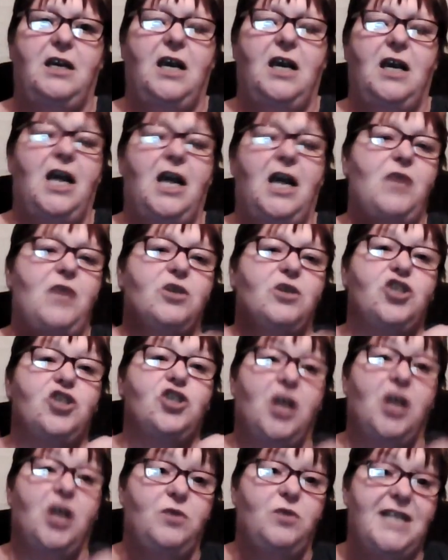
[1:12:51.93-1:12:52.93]
And he wants to
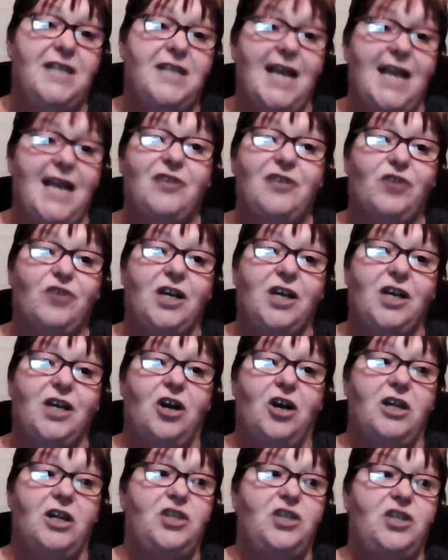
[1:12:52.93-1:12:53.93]
go to catering
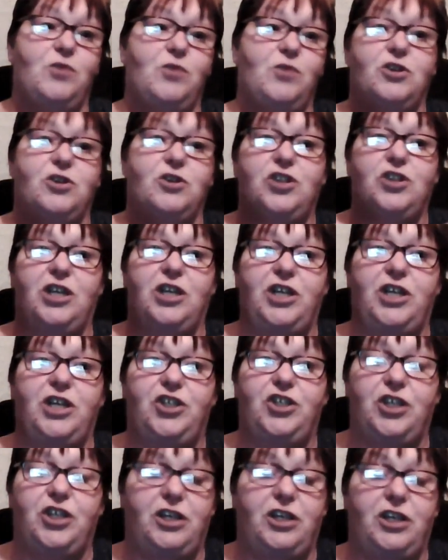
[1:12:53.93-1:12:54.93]
college. He wants to learn
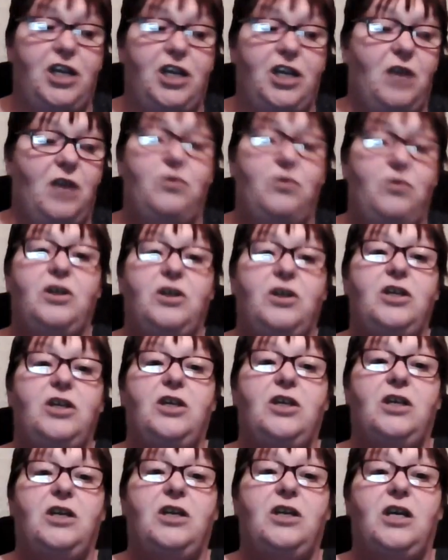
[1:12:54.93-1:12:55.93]
to, you know,
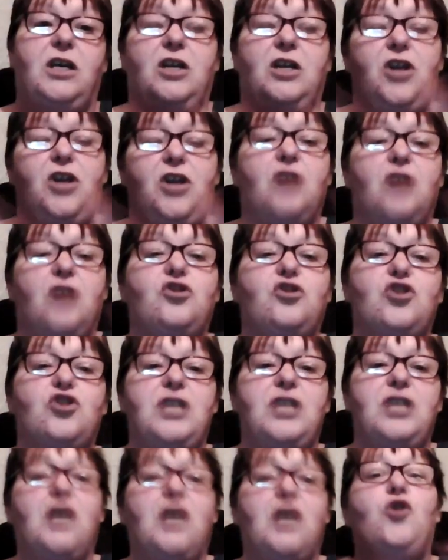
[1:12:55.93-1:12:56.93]
not just
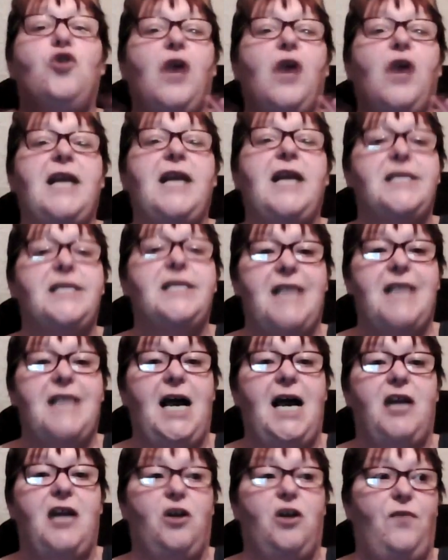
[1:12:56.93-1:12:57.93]
the cooking
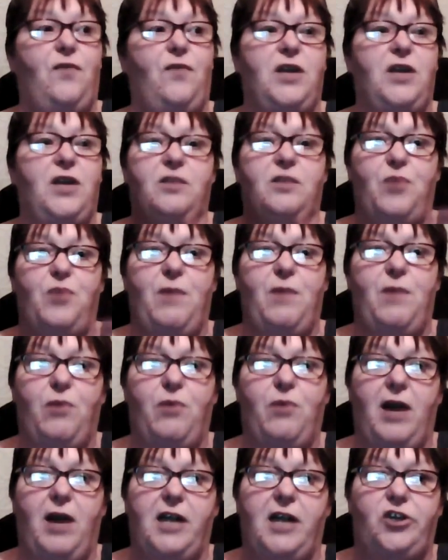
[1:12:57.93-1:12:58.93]
side of it, the
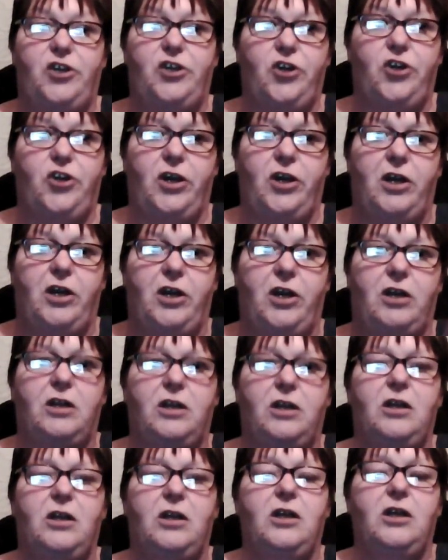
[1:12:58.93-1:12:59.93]
preparation,
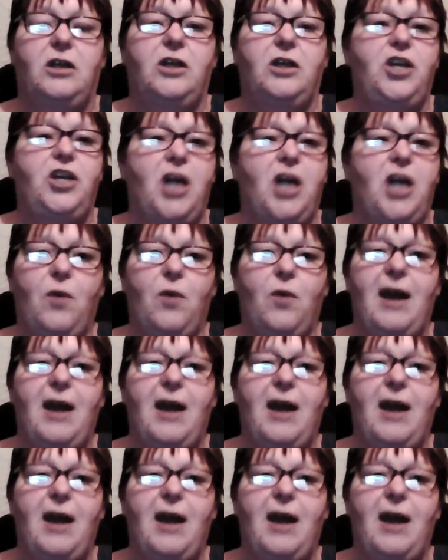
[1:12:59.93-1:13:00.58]
you know,